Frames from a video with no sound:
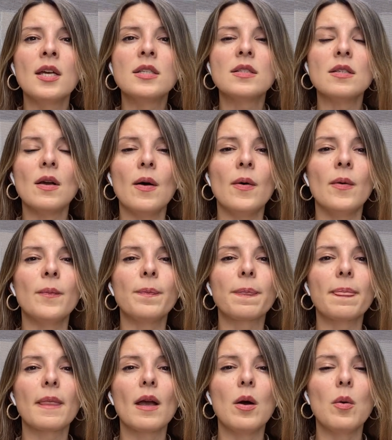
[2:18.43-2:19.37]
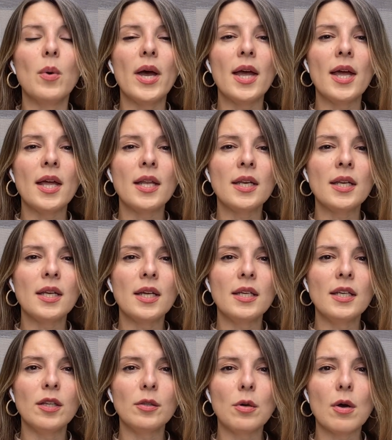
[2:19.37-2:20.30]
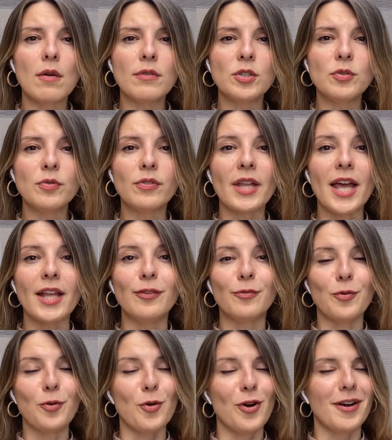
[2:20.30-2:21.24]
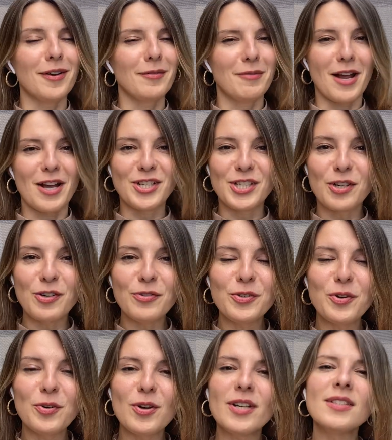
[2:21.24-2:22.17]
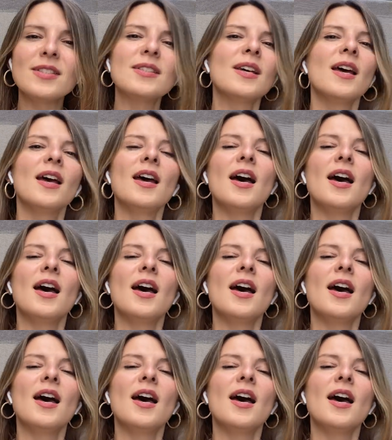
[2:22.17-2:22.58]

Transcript: So when Yanukovych fled for Russia, of course,